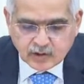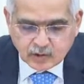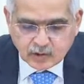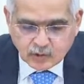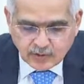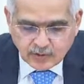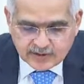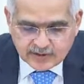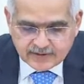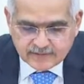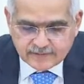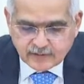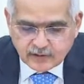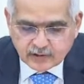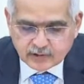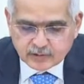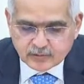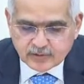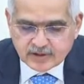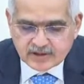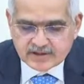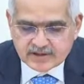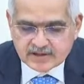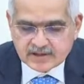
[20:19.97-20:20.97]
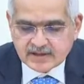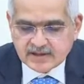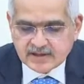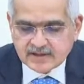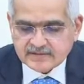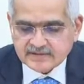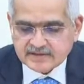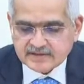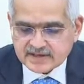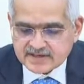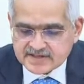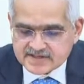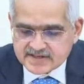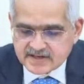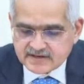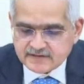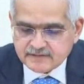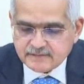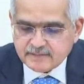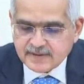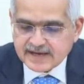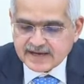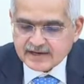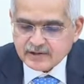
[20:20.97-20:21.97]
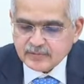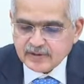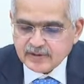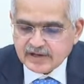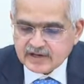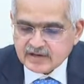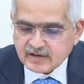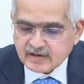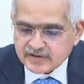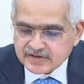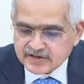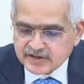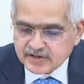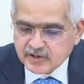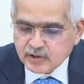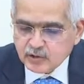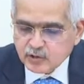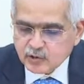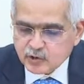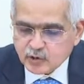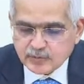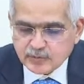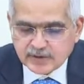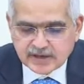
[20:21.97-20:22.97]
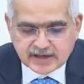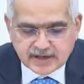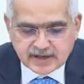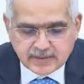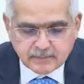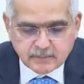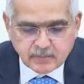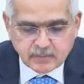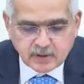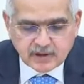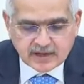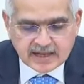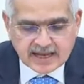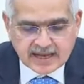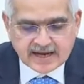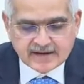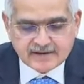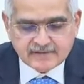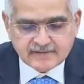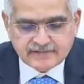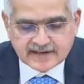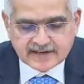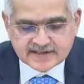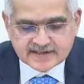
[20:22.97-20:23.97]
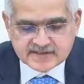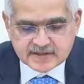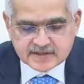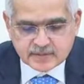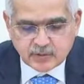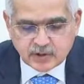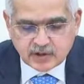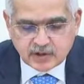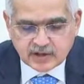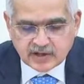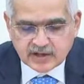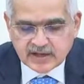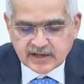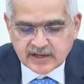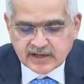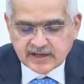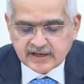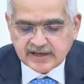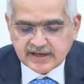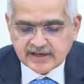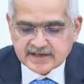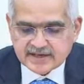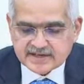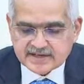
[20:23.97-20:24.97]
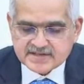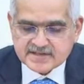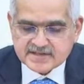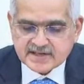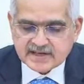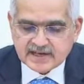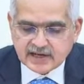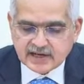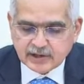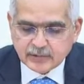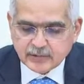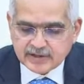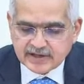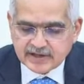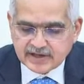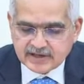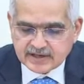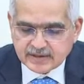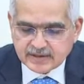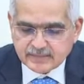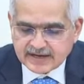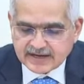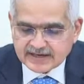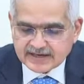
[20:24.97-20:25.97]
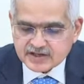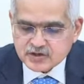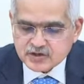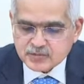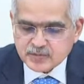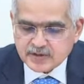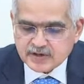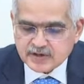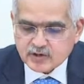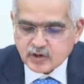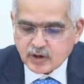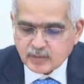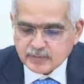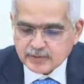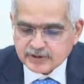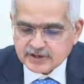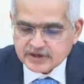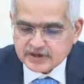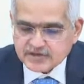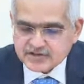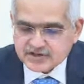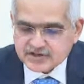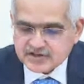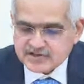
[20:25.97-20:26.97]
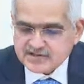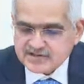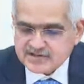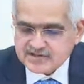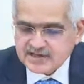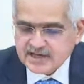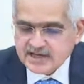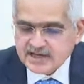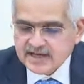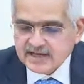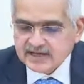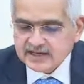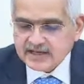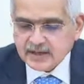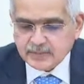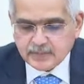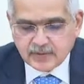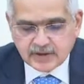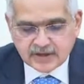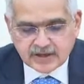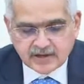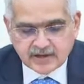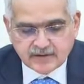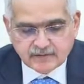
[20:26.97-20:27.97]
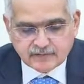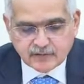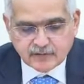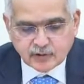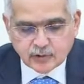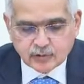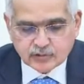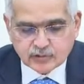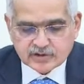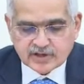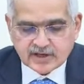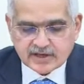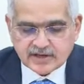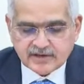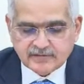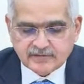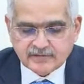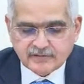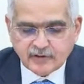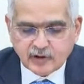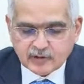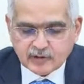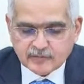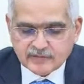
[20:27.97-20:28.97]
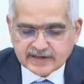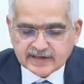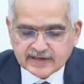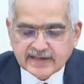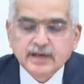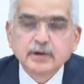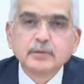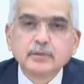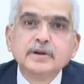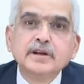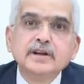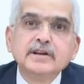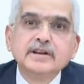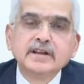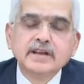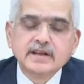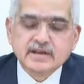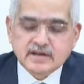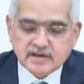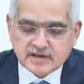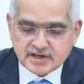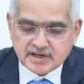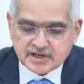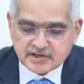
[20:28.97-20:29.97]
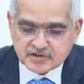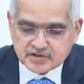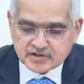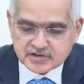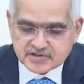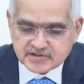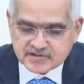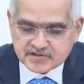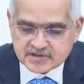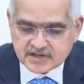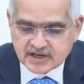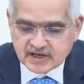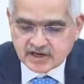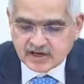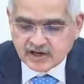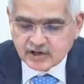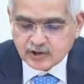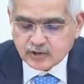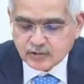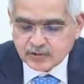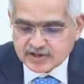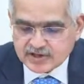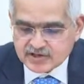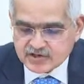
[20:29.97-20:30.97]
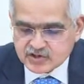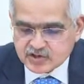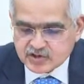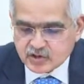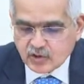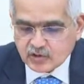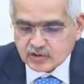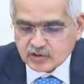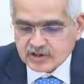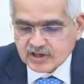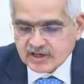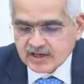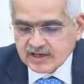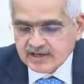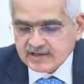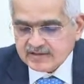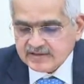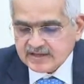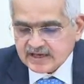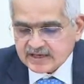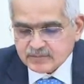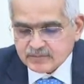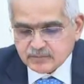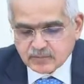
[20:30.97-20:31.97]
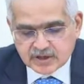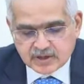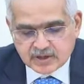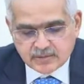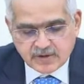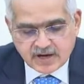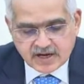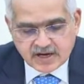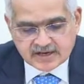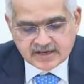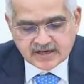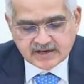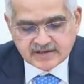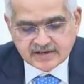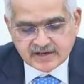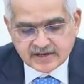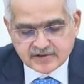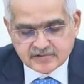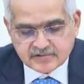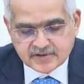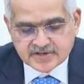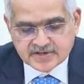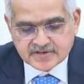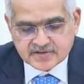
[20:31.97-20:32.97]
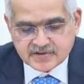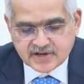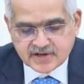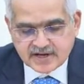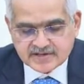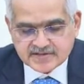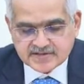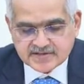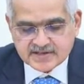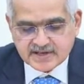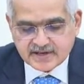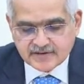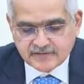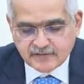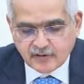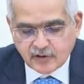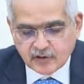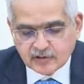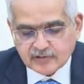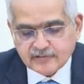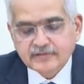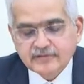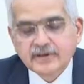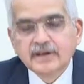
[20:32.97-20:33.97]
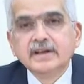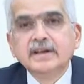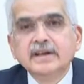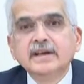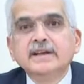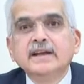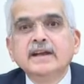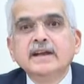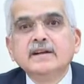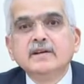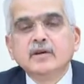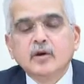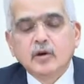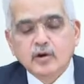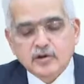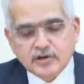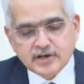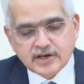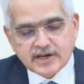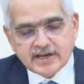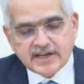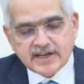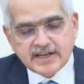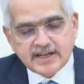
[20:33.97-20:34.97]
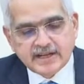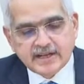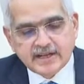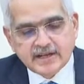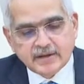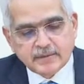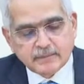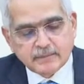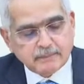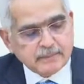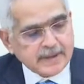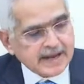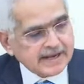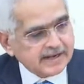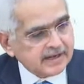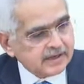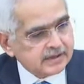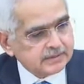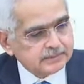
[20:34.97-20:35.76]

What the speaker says: Going forward, the Reserve Bank will continue to be nimble and flexible in its liquidity management operations, keeping in view the evolving liquidity conditions to ensure that money market interest rates evolve in an orderly manner.